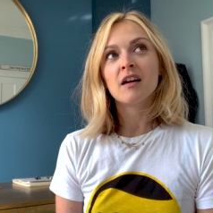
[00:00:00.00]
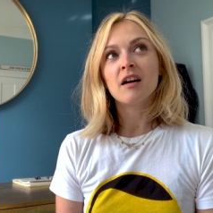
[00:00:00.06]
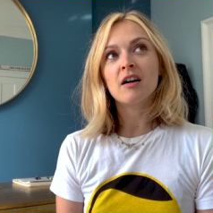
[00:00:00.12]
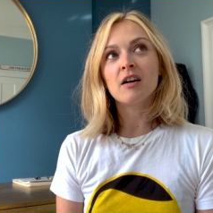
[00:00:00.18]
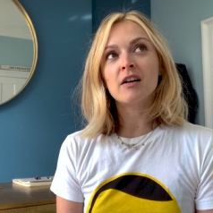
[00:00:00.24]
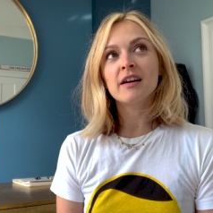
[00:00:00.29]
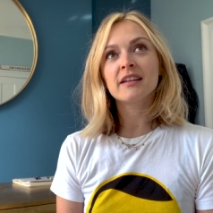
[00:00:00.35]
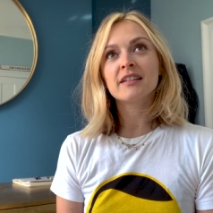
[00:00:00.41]

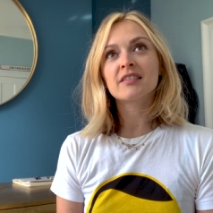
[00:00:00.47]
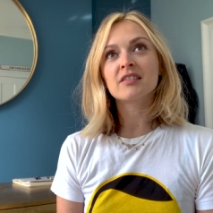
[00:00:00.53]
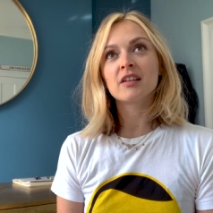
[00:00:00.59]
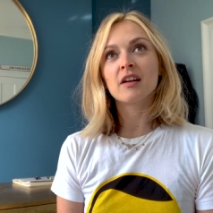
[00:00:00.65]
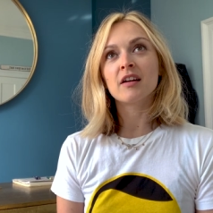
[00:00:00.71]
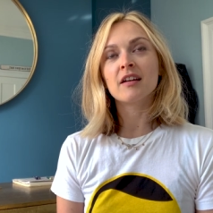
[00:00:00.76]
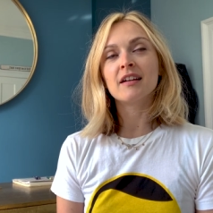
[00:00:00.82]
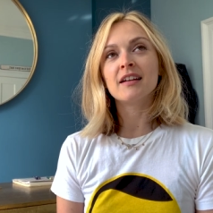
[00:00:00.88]
I
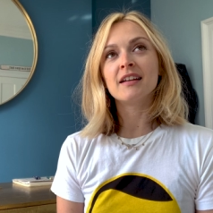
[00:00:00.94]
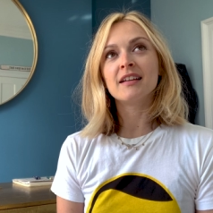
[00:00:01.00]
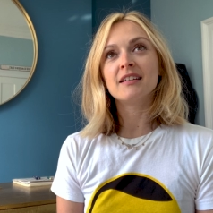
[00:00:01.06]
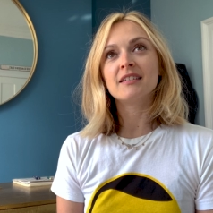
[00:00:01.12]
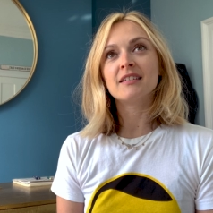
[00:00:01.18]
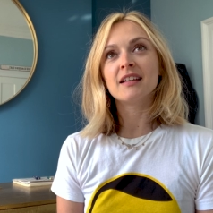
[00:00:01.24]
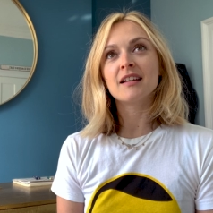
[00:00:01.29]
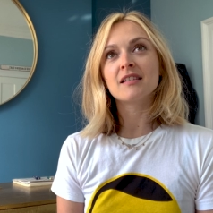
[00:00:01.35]
certainly
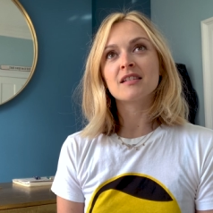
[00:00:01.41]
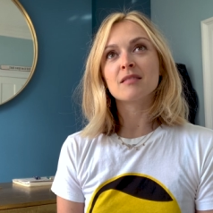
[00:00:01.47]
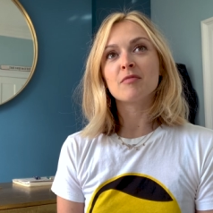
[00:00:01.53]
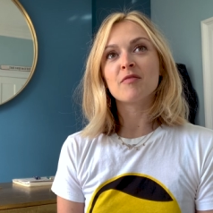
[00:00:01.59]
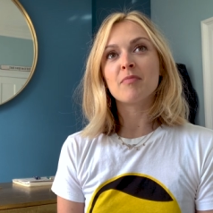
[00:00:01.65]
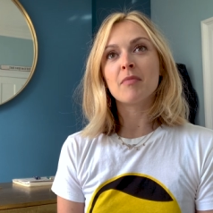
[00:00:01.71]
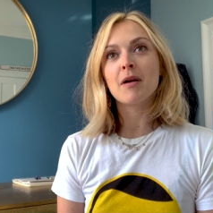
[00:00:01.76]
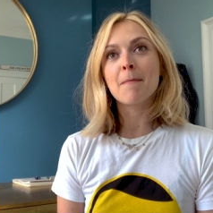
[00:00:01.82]
did some
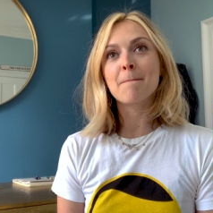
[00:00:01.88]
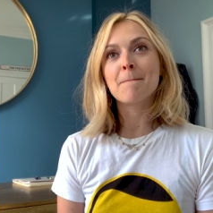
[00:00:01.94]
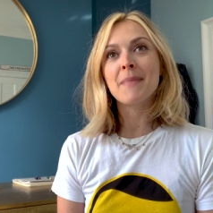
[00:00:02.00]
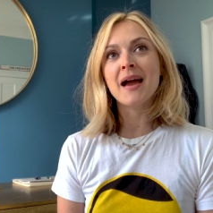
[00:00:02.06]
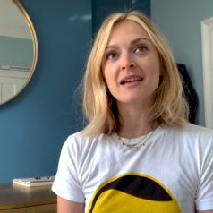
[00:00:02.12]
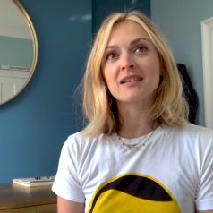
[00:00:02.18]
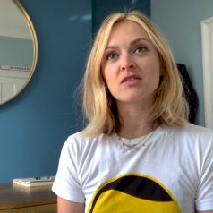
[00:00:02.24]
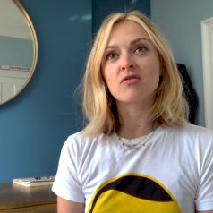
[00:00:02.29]
of my
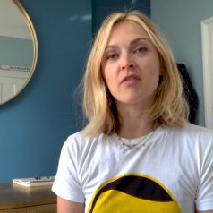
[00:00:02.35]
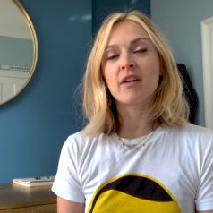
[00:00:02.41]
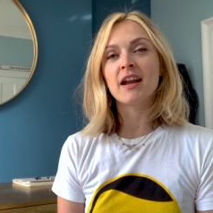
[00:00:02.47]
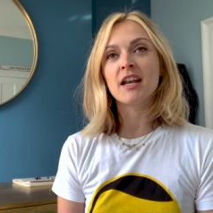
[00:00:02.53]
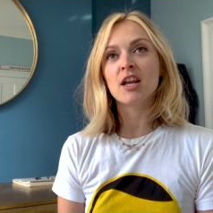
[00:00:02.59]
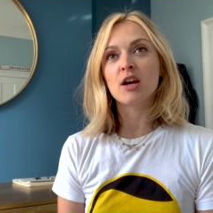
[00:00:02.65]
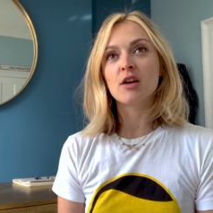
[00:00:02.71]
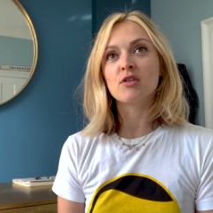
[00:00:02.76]
best
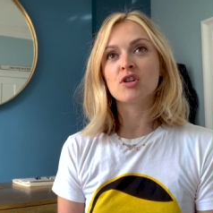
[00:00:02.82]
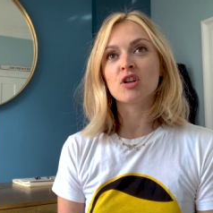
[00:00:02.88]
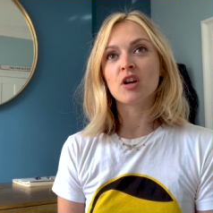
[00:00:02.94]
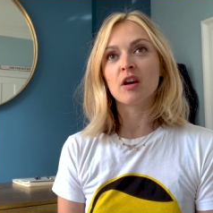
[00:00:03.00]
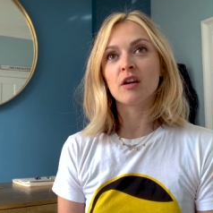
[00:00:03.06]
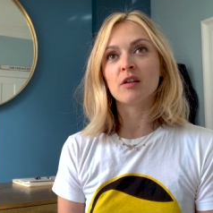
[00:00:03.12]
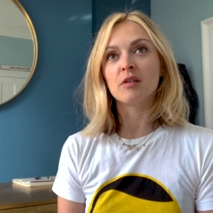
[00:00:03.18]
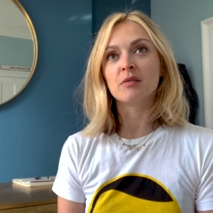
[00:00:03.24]
radio
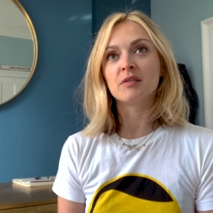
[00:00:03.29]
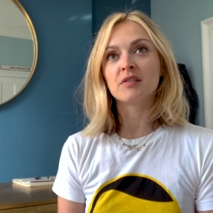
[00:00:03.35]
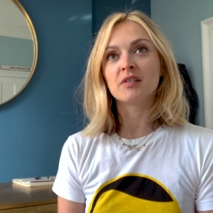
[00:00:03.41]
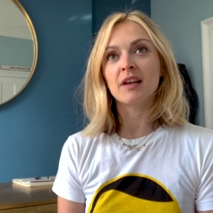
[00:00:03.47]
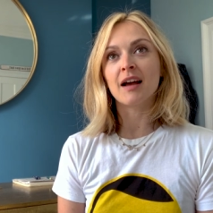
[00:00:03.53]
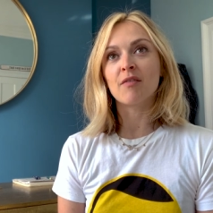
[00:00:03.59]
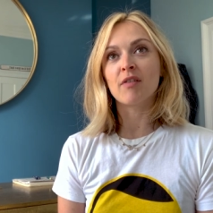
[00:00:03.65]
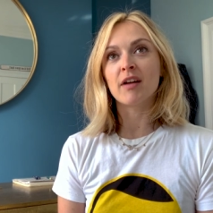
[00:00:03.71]

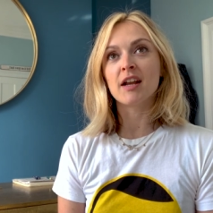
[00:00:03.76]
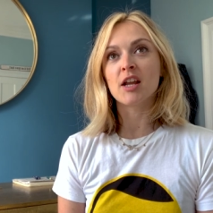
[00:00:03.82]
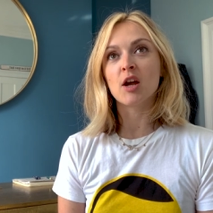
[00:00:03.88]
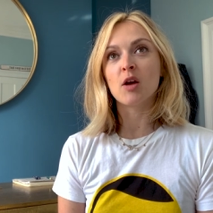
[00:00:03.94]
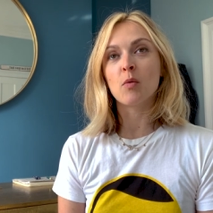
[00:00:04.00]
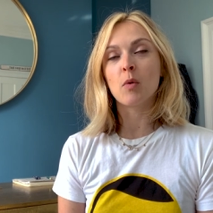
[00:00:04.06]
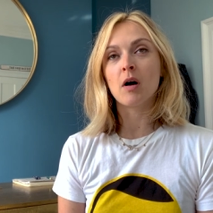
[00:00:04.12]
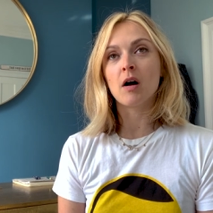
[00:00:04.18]
shows at
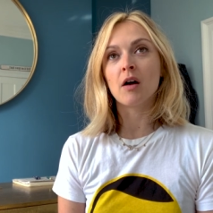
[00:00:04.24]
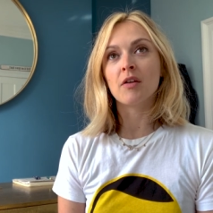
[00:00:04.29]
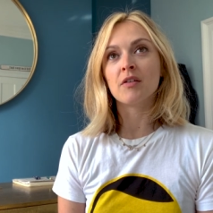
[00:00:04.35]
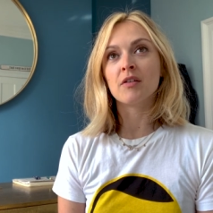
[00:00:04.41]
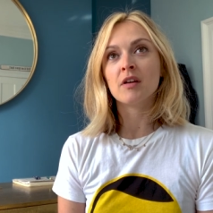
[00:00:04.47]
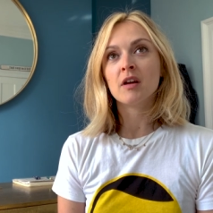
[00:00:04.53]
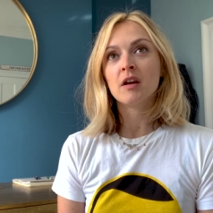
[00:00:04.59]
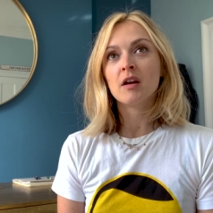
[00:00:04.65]
Radio
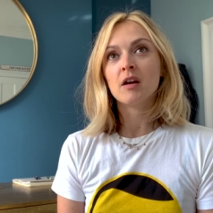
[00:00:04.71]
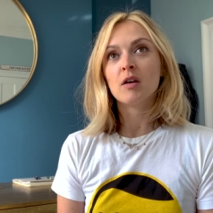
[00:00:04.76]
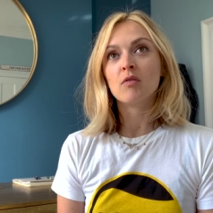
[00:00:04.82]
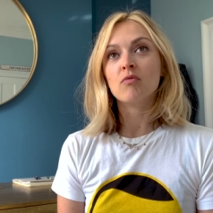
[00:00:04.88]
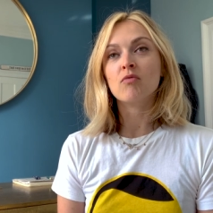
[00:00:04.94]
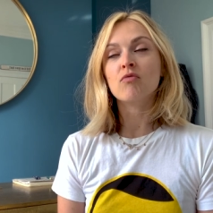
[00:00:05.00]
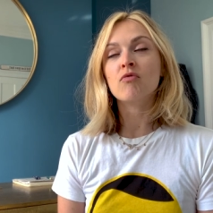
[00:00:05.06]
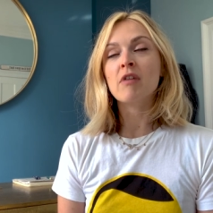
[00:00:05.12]
One
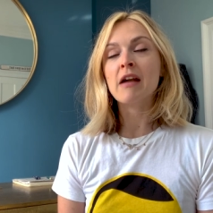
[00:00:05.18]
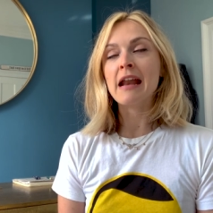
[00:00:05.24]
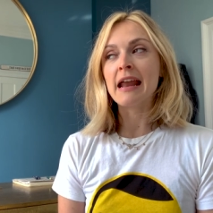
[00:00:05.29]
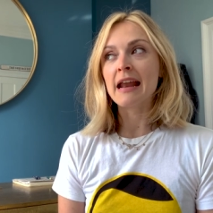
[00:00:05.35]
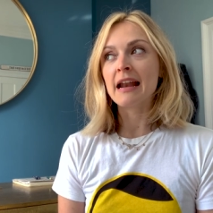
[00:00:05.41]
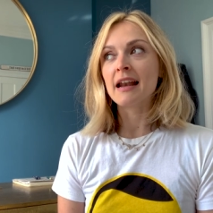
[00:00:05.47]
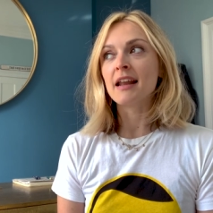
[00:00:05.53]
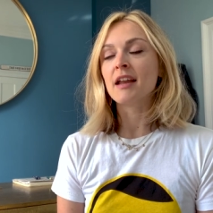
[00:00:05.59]

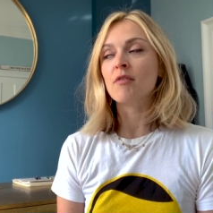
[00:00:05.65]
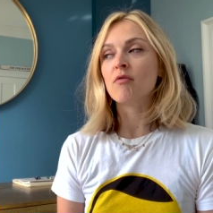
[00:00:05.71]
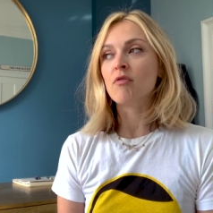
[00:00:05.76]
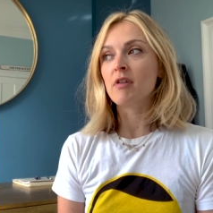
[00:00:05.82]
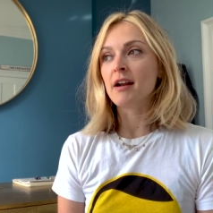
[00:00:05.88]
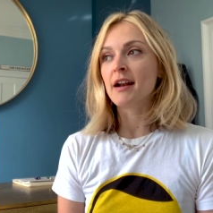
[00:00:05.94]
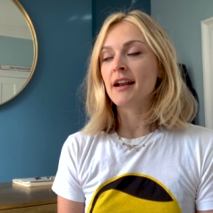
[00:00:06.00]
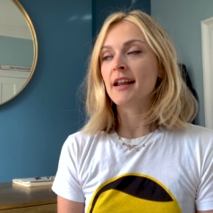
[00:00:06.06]
really,
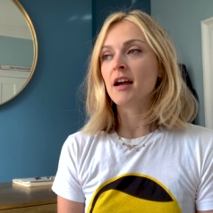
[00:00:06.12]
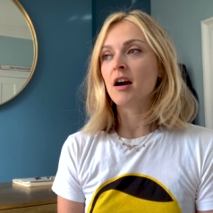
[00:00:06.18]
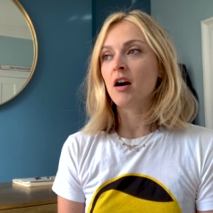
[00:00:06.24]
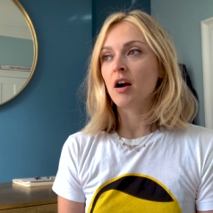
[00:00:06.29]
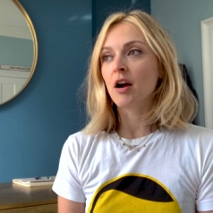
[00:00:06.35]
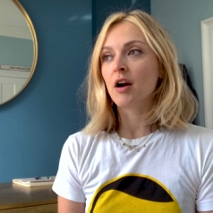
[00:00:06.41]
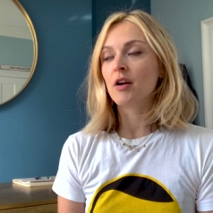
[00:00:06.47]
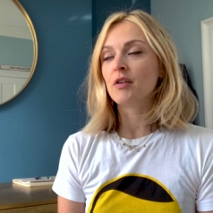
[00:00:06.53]
really
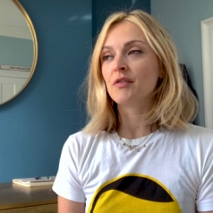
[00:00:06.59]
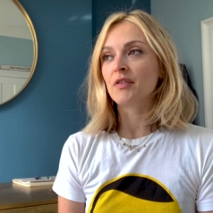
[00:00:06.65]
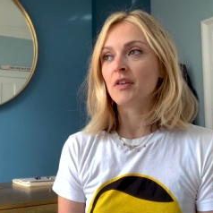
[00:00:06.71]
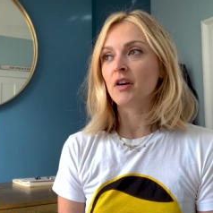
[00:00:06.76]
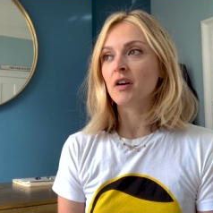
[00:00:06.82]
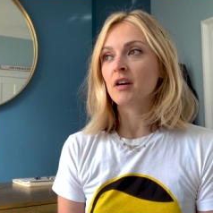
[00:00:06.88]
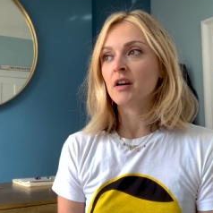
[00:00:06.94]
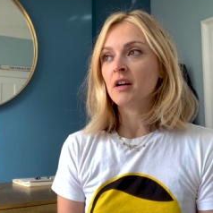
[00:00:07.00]

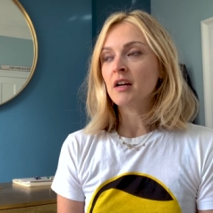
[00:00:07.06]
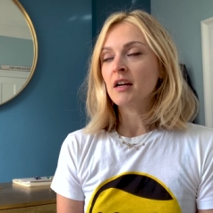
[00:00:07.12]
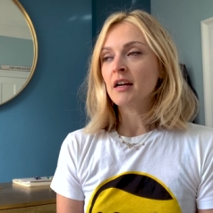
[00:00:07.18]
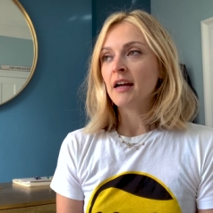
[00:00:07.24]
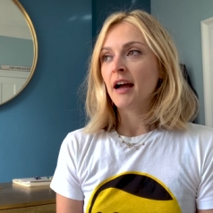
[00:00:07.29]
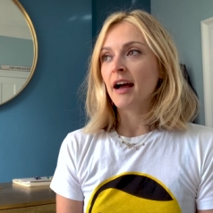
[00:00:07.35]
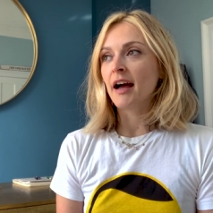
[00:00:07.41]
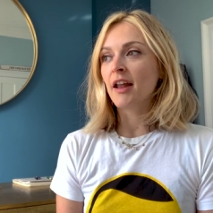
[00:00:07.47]
hungover.
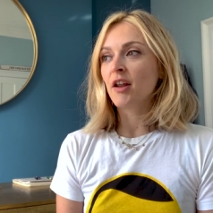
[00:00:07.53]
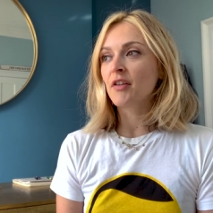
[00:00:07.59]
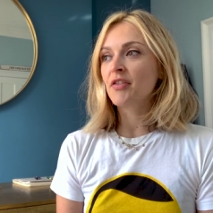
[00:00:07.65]
And